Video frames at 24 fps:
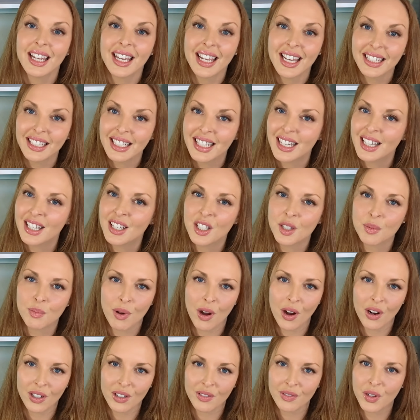It is
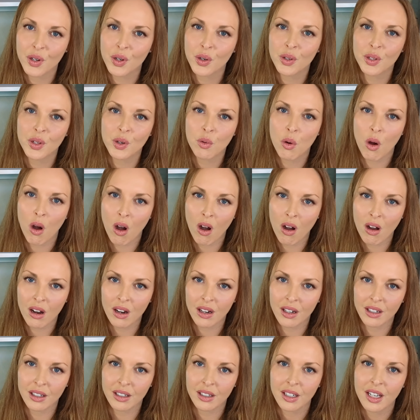part of who you
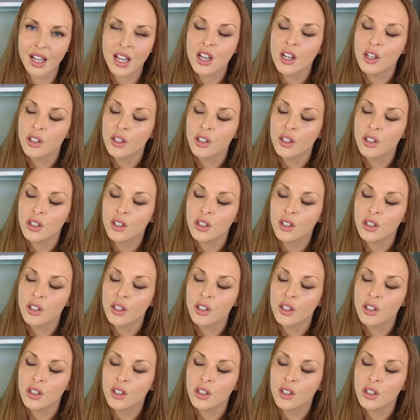are.